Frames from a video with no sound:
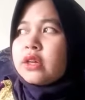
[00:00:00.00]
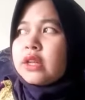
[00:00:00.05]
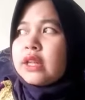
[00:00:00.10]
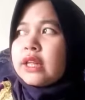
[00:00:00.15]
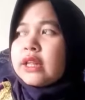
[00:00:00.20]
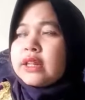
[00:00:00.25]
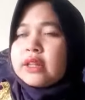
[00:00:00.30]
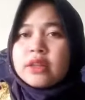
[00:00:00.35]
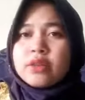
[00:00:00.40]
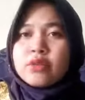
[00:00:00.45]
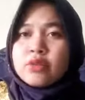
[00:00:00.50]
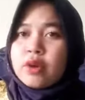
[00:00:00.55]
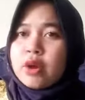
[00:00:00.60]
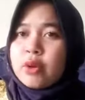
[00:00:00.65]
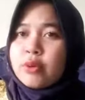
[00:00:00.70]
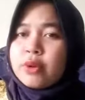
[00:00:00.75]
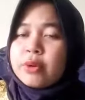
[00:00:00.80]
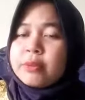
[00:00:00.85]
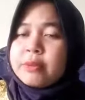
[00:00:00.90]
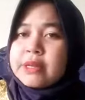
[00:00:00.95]
related to
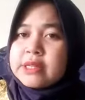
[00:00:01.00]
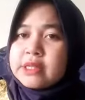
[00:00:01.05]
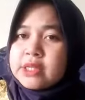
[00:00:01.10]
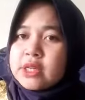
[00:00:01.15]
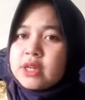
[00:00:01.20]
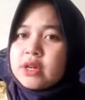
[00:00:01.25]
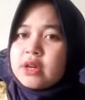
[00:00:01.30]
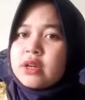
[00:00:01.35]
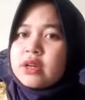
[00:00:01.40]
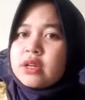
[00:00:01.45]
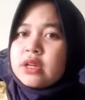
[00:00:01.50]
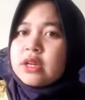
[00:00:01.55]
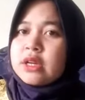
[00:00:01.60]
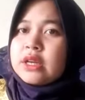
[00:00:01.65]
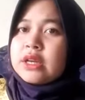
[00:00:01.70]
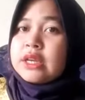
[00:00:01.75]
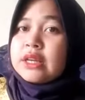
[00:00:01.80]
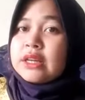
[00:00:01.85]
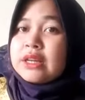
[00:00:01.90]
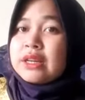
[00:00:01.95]
our major,
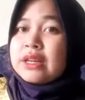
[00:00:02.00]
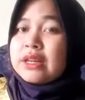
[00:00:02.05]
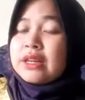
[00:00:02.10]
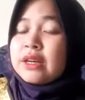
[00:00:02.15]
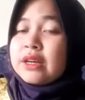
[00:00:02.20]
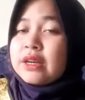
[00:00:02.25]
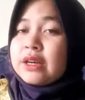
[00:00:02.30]
in